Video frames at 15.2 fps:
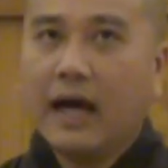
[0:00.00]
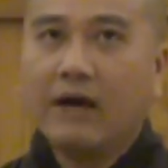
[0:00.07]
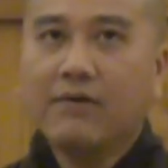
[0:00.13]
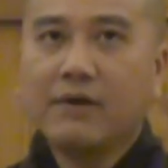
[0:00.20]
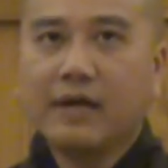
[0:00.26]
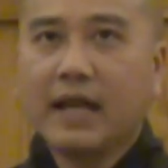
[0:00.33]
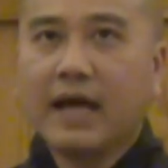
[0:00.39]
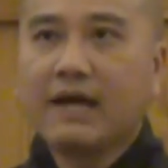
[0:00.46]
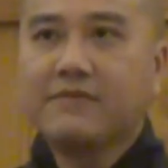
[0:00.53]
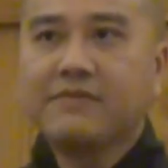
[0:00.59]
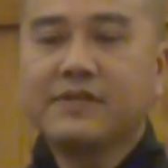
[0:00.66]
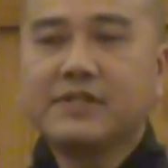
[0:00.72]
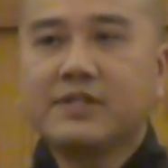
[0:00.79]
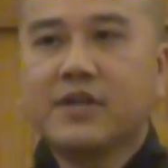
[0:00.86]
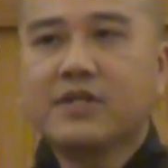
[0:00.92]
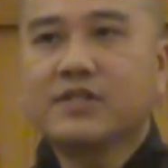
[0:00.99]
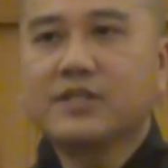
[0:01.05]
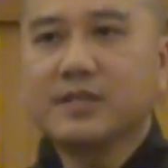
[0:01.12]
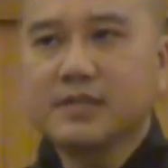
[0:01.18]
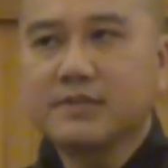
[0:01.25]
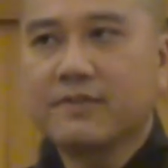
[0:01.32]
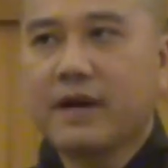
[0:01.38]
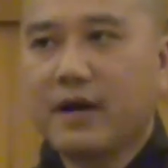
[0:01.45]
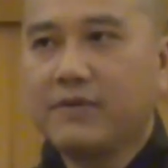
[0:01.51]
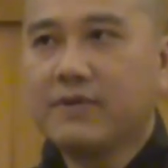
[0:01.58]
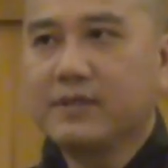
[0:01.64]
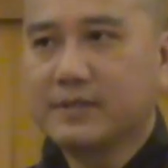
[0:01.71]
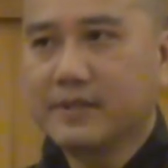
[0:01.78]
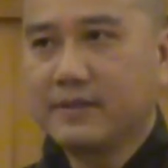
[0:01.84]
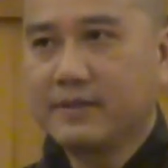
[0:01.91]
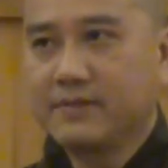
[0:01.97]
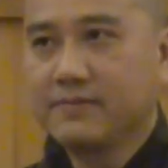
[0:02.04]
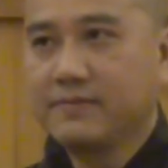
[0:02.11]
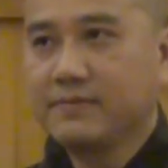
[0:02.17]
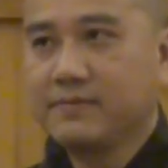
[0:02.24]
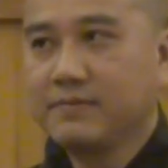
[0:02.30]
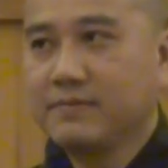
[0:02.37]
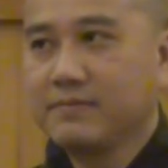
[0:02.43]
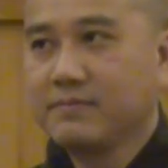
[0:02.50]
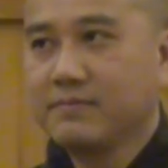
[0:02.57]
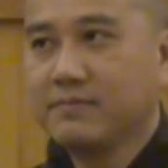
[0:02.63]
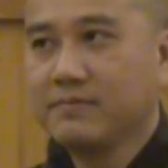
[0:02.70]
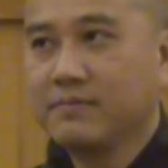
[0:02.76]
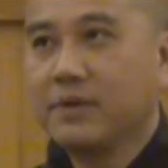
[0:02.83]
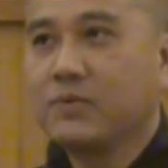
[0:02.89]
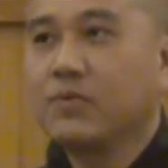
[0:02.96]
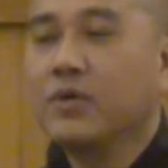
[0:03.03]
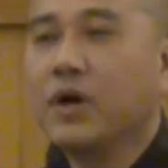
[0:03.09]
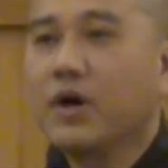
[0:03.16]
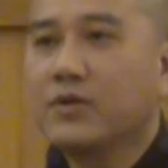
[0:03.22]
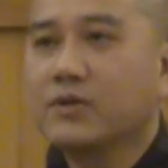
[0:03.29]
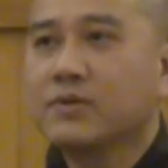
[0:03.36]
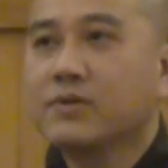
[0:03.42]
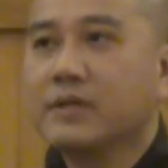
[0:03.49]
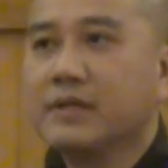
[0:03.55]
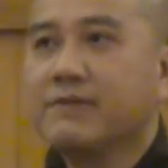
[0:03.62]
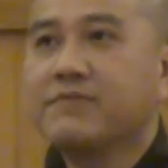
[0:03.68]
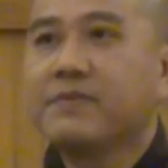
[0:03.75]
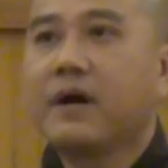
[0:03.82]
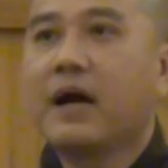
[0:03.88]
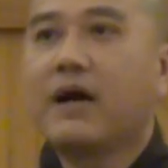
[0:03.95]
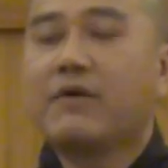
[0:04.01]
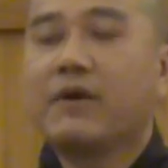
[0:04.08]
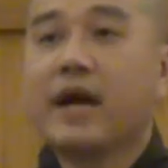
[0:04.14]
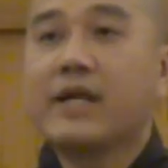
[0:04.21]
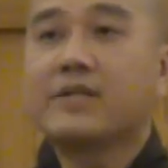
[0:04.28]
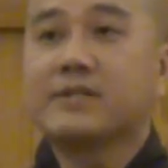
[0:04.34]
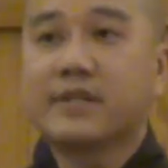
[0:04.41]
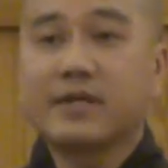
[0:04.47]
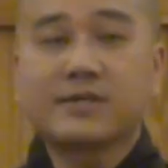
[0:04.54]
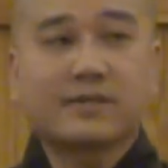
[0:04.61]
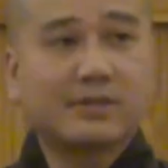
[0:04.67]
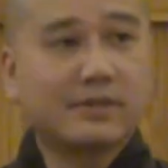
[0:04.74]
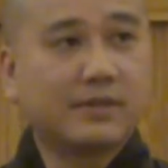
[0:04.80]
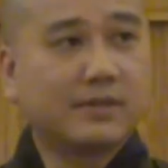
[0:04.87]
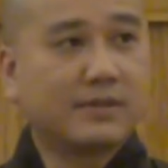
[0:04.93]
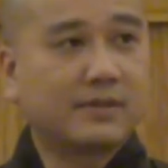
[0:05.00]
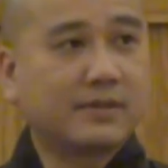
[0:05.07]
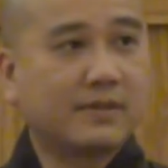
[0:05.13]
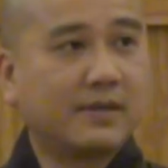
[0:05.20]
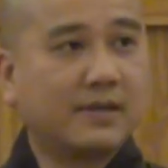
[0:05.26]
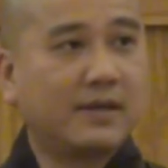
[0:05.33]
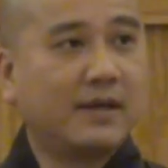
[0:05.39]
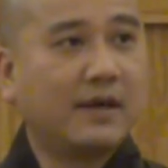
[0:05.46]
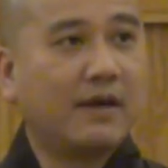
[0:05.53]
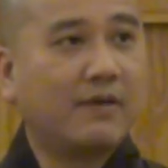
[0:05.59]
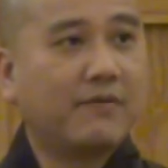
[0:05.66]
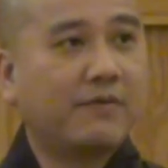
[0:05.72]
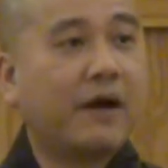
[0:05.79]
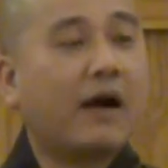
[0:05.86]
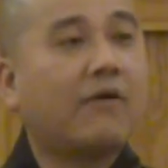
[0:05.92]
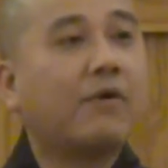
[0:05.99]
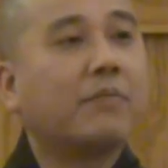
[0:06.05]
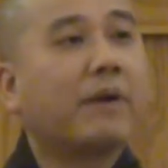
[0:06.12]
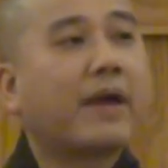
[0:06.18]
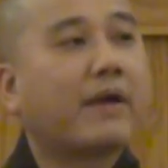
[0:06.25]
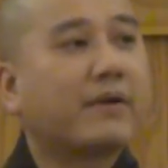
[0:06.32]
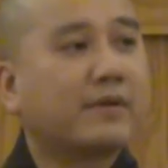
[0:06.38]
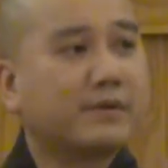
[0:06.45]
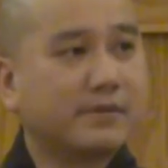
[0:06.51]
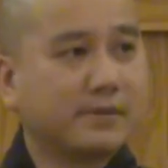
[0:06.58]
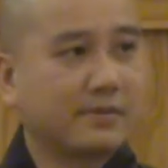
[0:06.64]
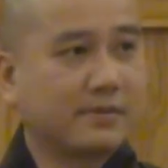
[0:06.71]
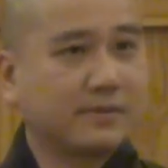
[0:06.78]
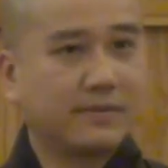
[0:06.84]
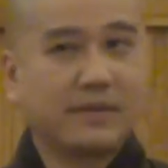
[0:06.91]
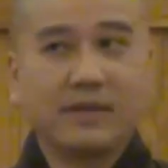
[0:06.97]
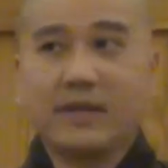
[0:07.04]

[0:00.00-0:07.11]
Our life is not just for ourselves, but we also live for our ancestors, for our parents.